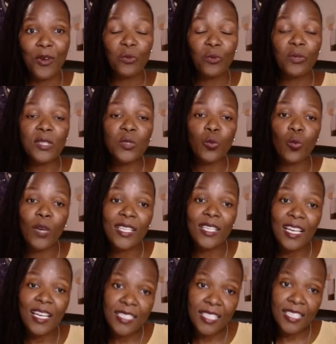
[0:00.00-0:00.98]
was,
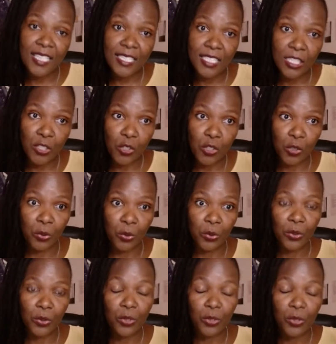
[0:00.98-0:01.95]
what attracted you
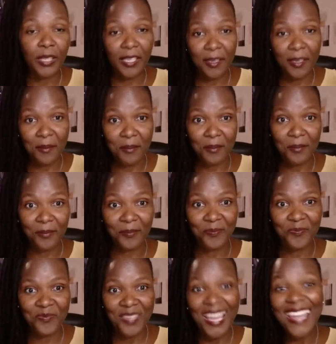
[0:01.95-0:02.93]
to him?
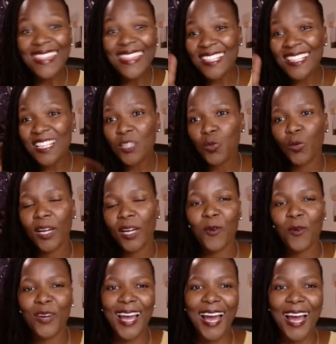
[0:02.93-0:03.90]
And this is what I
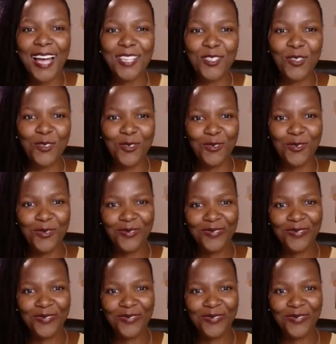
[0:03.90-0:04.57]
want to ask you.